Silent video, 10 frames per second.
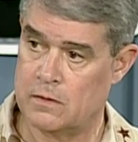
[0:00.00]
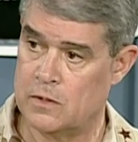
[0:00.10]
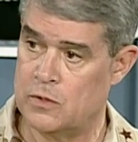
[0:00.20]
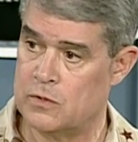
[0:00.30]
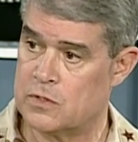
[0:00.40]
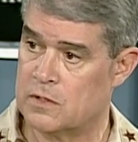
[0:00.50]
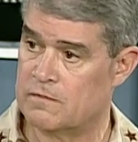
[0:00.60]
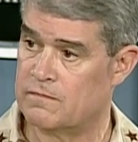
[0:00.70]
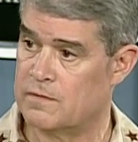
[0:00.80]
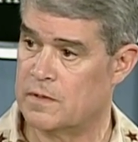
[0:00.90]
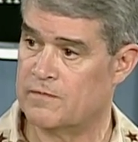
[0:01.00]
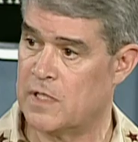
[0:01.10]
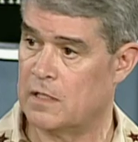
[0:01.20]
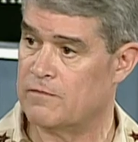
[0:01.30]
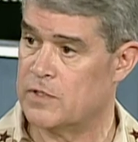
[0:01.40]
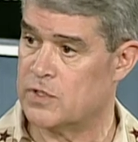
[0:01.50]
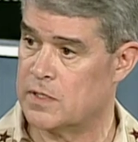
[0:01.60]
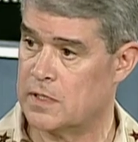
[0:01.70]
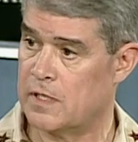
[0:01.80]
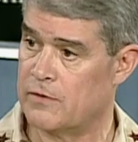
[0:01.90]
use of, of
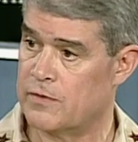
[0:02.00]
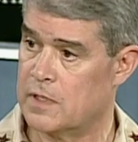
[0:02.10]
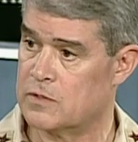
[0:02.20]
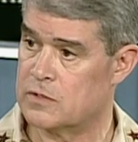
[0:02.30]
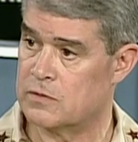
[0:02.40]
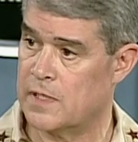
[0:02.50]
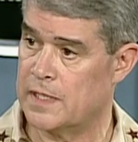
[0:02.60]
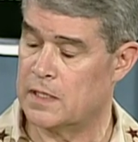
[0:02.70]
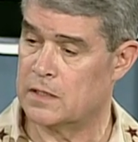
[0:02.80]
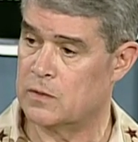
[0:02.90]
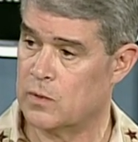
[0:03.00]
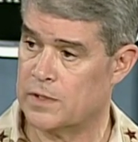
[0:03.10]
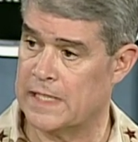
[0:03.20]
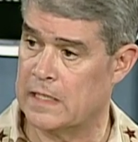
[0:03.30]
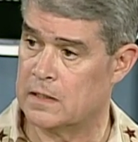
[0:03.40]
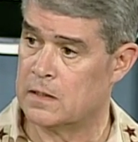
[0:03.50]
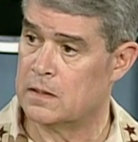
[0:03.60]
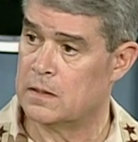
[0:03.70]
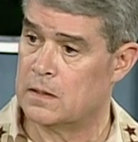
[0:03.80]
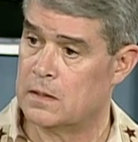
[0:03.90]
television and other things to try and get the word out
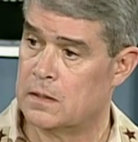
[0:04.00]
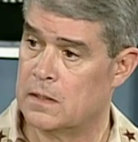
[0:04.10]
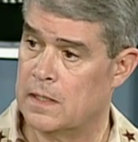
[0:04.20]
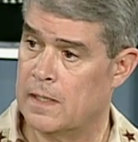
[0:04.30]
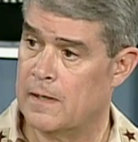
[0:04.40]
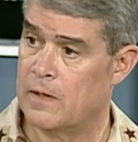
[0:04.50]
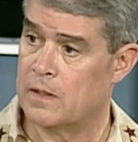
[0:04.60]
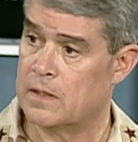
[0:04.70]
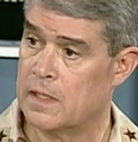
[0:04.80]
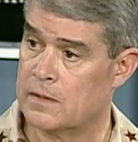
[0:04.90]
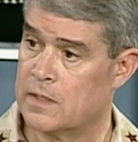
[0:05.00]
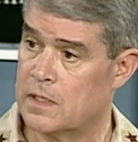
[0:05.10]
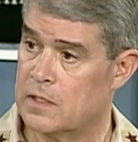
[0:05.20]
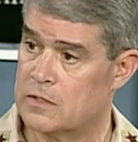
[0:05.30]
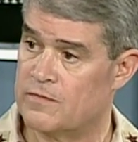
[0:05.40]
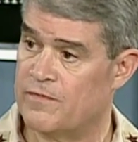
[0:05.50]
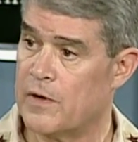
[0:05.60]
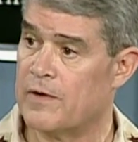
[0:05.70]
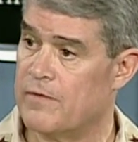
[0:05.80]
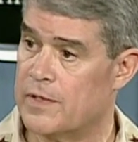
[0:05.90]
uh, I think it is
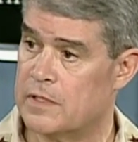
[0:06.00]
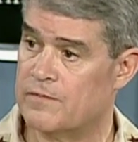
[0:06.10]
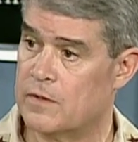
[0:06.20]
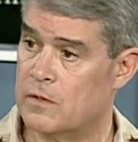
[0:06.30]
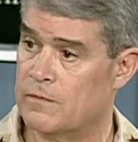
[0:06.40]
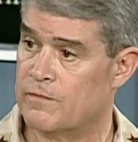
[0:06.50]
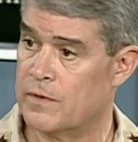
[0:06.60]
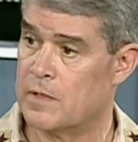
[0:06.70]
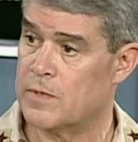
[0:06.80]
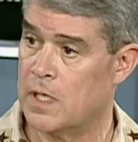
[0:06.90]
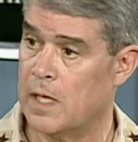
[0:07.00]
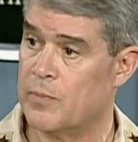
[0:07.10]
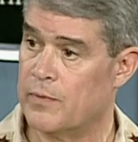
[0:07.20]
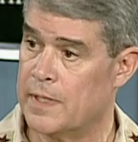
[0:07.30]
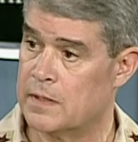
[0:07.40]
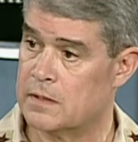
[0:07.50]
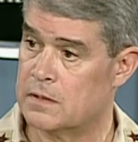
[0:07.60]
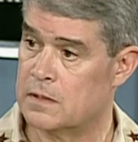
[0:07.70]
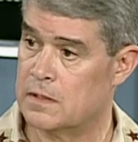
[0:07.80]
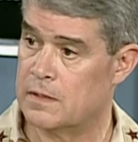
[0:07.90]
very, very difficult for them to operate
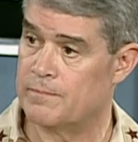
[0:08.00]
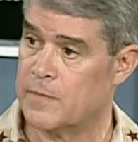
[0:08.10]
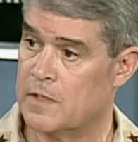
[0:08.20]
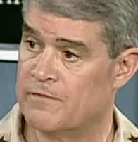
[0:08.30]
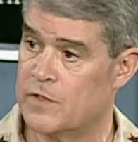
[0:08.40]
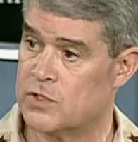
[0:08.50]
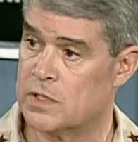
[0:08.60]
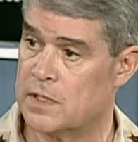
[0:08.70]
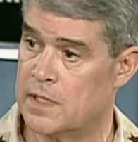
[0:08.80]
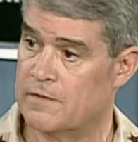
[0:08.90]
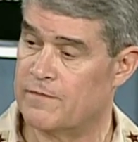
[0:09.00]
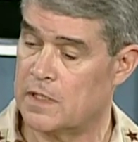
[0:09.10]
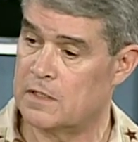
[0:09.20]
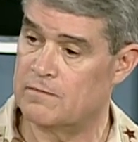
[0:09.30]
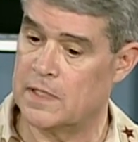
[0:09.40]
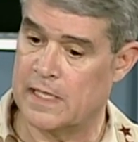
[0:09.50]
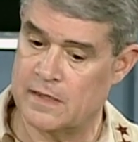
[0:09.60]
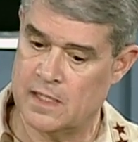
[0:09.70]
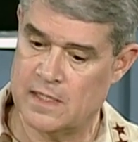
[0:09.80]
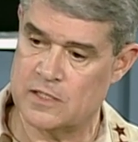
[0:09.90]
uh, efficiently and effectively. I
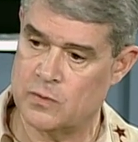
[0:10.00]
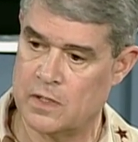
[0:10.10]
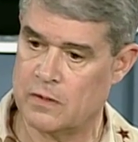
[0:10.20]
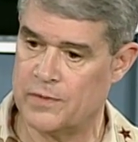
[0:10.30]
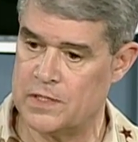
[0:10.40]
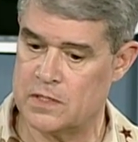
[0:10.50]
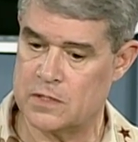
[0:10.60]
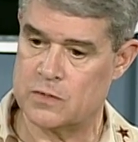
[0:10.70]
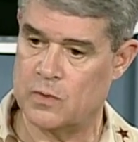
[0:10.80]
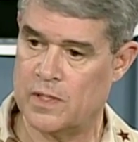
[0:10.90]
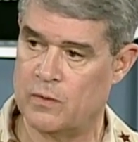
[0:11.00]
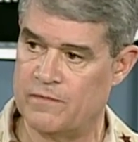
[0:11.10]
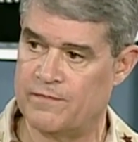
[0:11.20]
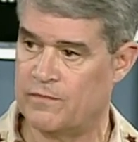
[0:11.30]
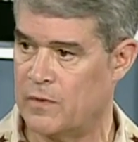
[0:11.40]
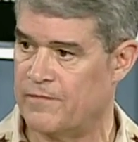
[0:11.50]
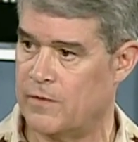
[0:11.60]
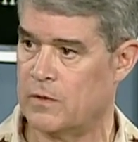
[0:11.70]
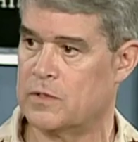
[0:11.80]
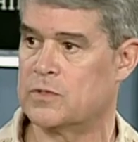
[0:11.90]
think that's one of the reasons why we've we
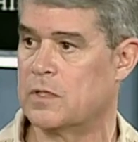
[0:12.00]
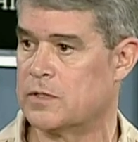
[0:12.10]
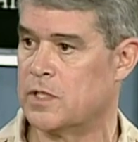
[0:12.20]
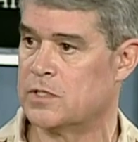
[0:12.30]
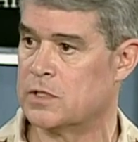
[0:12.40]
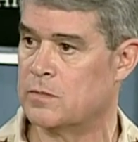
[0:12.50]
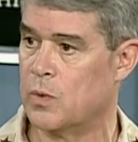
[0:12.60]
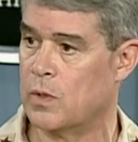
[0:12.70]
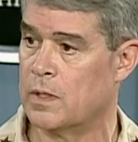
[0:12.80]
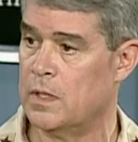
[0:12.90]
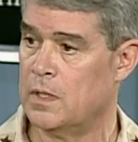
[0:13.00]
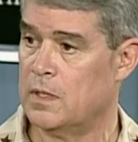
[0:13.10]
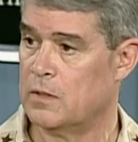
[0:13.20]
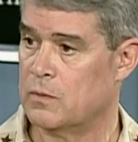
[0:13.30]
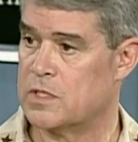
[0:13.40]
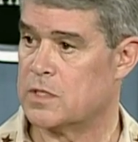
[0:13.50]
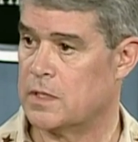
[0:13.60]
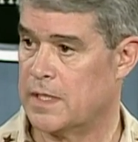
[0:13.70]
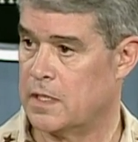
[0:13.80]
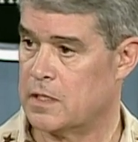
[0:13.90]
focused our attention more
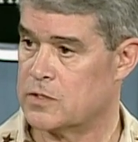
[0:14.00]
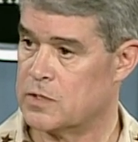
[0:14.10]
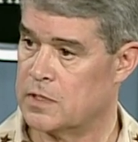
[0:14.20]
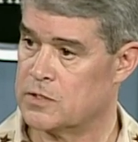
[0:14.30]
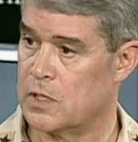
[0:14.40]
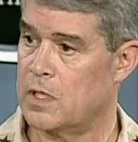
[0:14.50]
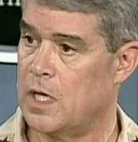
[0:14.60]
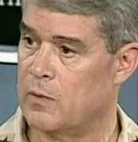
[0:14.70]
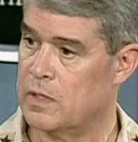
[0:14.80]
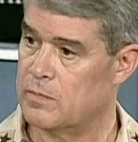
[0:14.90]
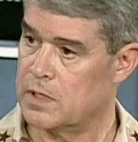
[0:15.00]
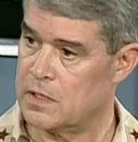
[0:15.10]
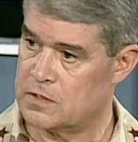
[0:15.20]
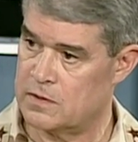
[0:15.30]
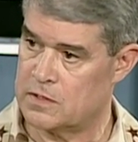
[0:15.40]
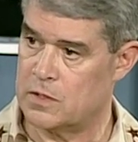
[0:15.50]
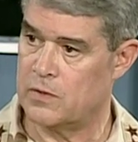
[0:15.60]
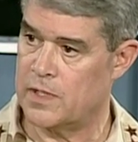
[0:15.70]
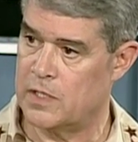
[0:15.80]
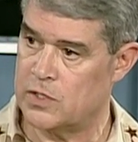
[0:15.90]
recently on, on, Zarqawi because of his
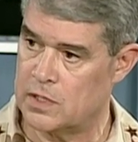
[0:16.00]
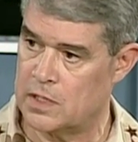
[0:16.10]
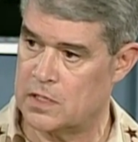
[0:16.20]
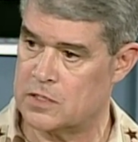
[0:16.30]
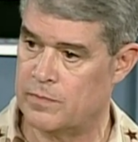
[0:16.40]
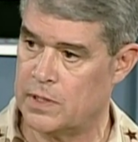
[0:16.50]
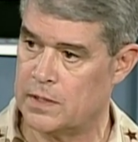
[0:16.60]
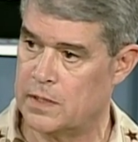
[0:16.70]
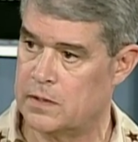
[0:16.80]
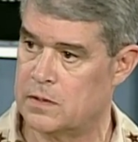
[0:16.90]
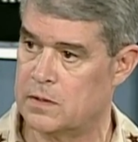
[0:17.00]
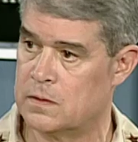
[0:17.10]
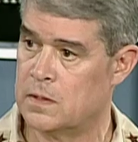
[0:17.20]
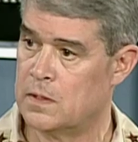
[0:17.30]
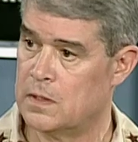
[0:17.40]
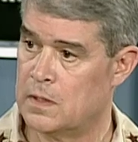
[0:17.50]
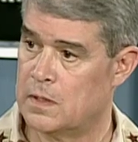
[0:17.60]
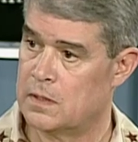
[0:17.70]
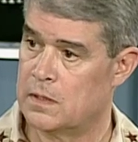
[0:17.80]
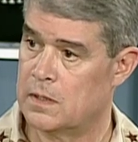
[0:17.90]
location and his ability to
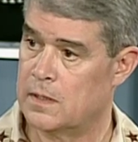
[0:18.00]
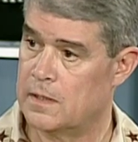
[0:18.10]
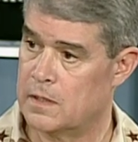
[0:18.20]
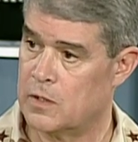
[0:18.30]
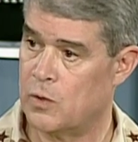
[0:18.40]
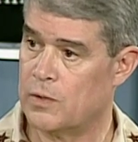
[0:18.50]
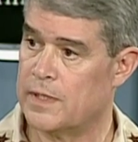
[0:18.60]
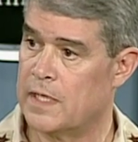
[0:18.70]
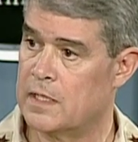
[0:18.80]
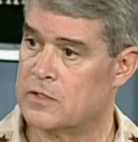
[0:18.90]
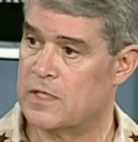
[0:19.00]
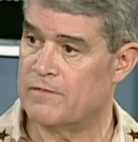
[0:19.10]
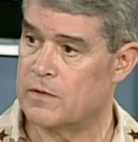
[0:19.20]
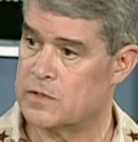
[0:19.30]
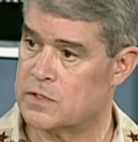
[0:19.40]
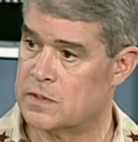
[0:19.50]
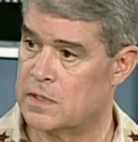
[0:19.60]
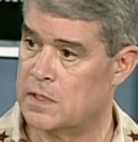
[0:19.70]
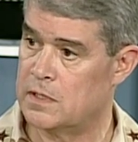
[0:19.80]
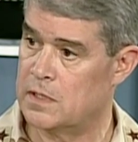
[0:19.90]
uh, coordinate his efforts.
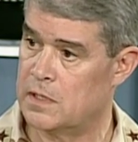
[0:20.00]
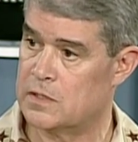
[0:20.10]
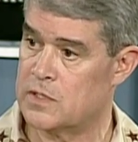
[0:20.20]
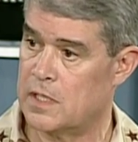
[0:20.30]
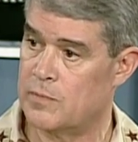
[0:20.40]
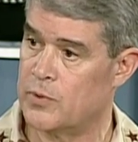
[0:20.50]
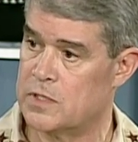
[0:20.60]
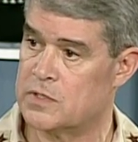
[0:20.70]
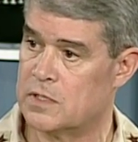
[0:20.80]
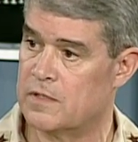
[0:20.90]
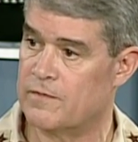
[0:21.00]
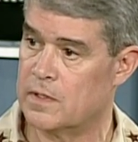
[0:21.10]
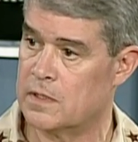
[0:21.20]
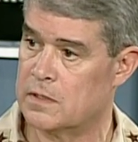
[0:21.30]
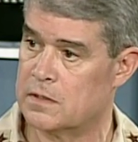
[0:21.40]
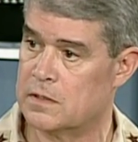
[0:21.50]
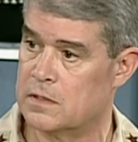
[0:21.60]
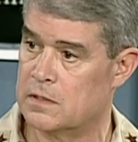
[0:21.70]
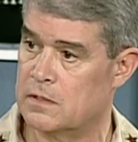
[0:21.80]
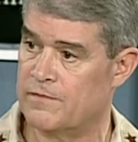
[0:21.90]
He, he has had a pretty significant
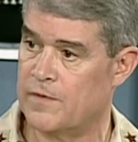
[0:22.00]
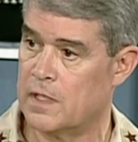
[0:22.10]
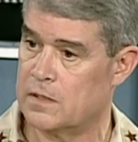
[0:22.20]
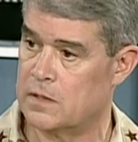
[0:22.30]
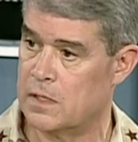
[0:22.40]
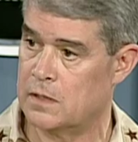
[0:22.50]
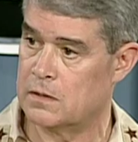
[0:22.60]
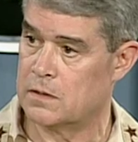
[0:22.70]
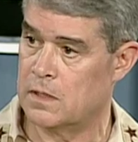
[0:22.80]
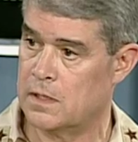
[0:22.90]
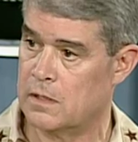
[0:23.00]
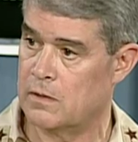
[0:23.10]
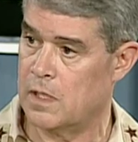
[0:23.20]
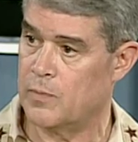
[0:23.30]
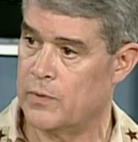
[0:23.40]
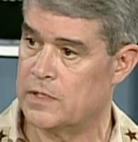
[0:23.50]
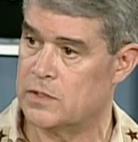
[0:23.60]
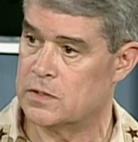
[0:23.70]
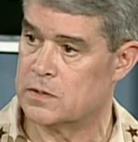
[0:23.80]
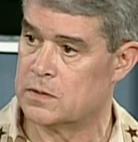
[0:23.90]
uh, effect on, on our
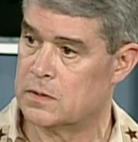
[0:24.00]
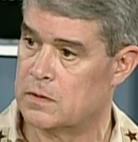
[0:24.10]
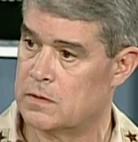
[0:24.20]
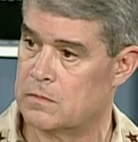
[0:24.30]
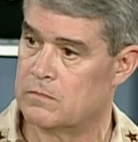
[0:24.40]
operations. Do you think there's